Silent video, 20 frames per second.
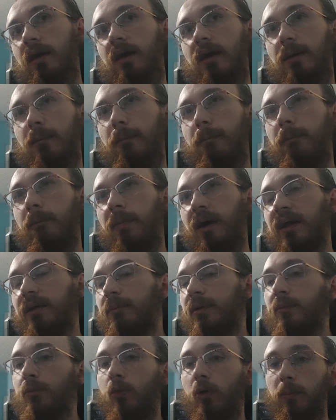it might
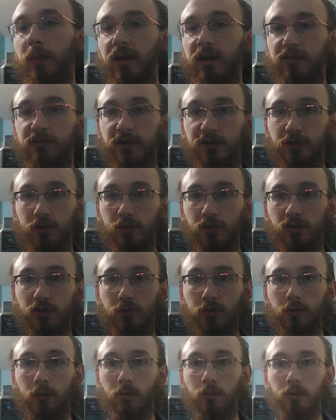be more beneficial
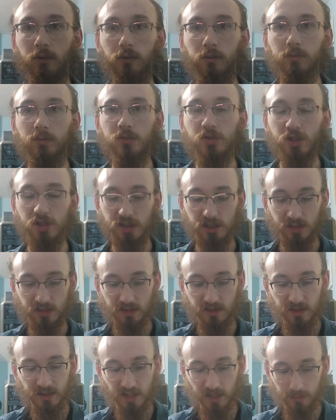to just
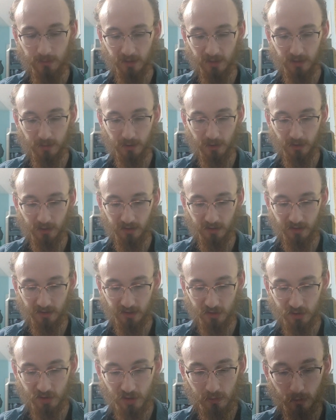the gaming community
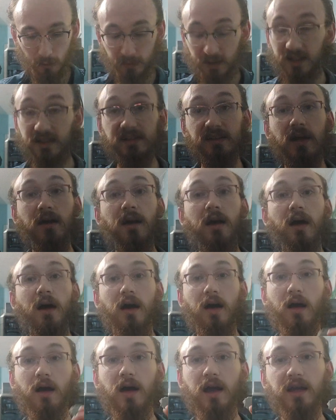in general, because
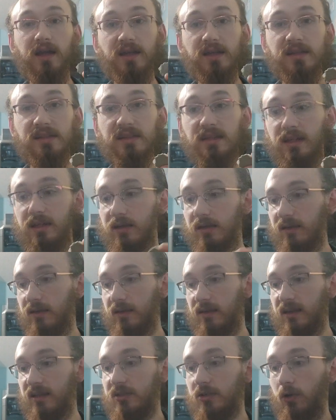I can see
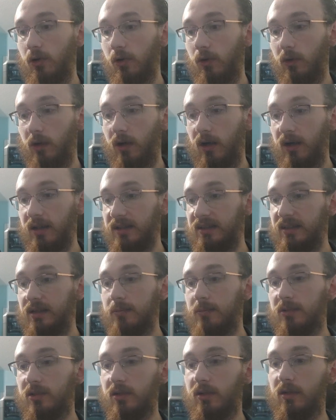this whole
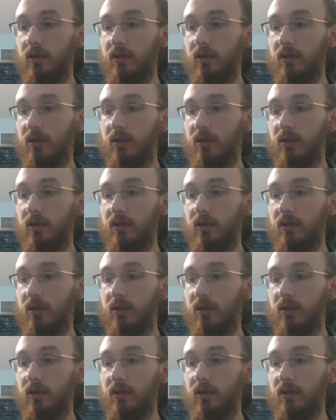concept